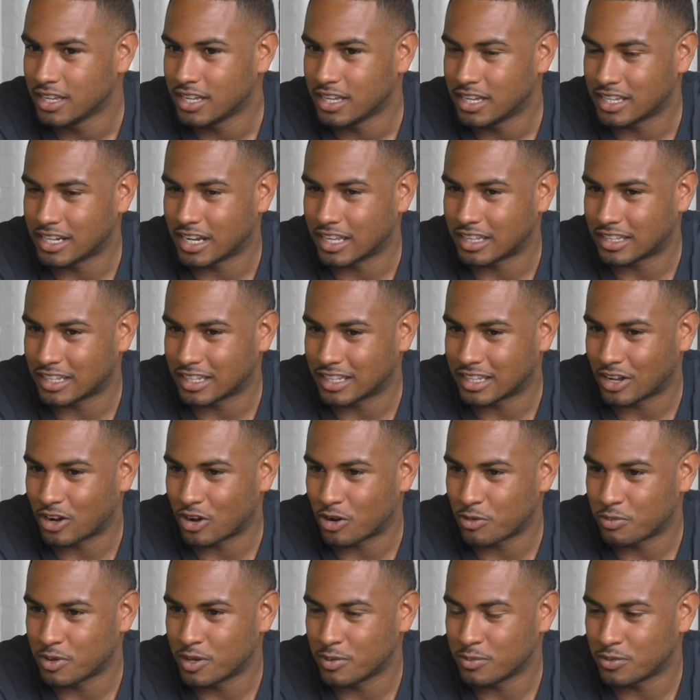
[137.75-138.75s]
And I think that
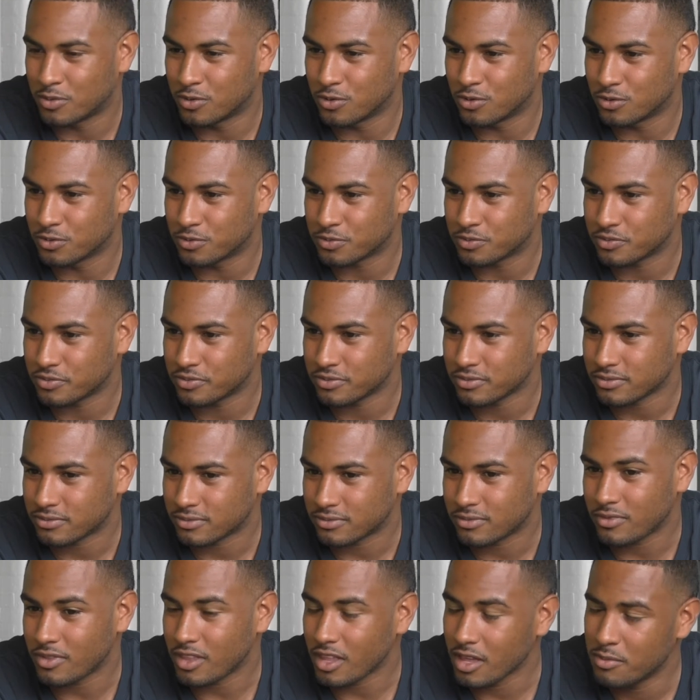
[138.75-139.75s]
our people
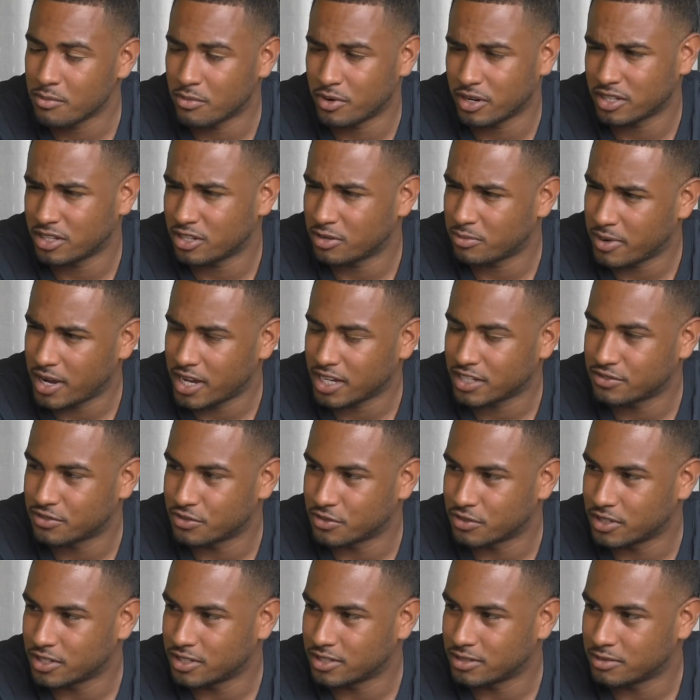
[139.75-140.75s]
break their backs
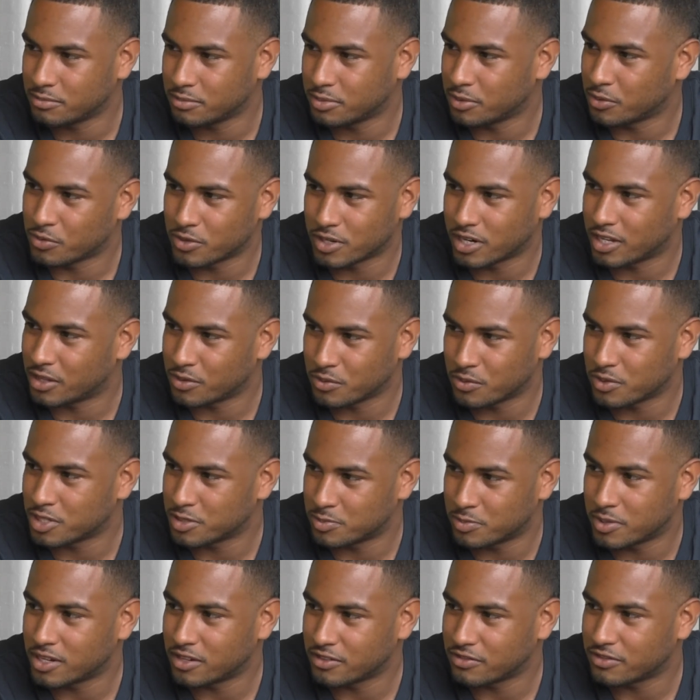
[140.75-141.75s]
for it, but we're not the ones
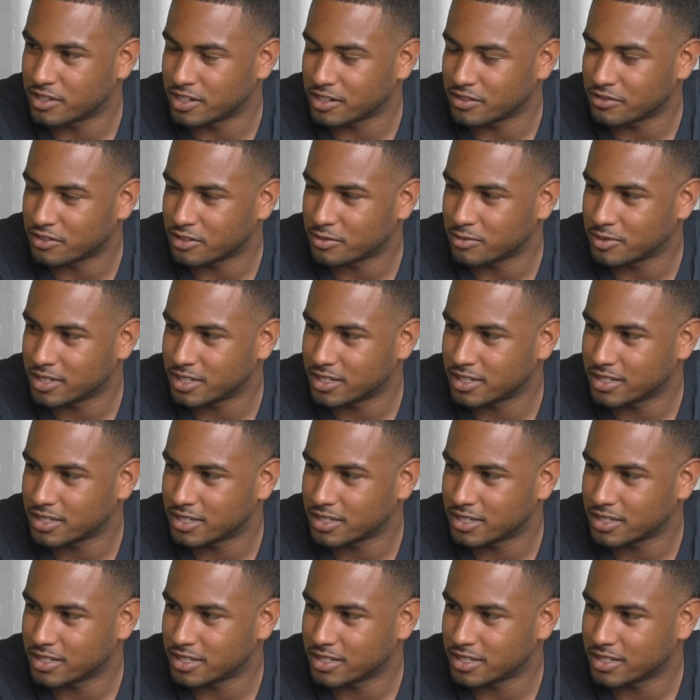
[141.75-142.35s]
benefiting from it.